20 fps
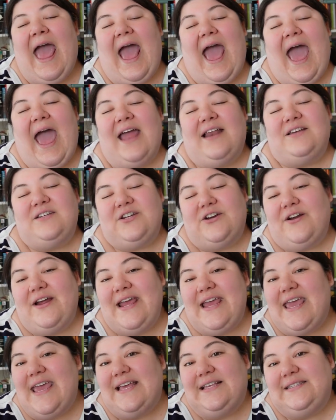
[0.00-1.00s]
And
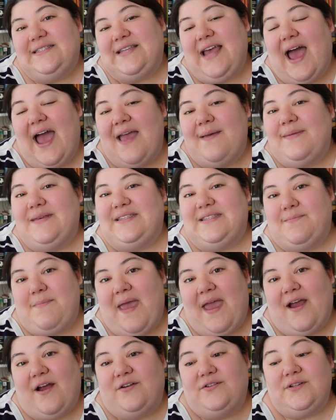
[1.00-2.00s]
during his time as
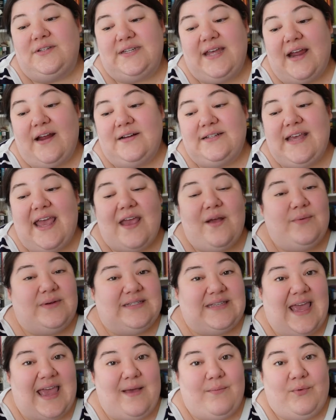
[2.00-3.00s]
mayor, Duterte
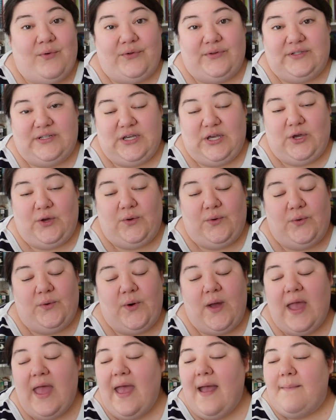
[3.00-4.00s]
was able to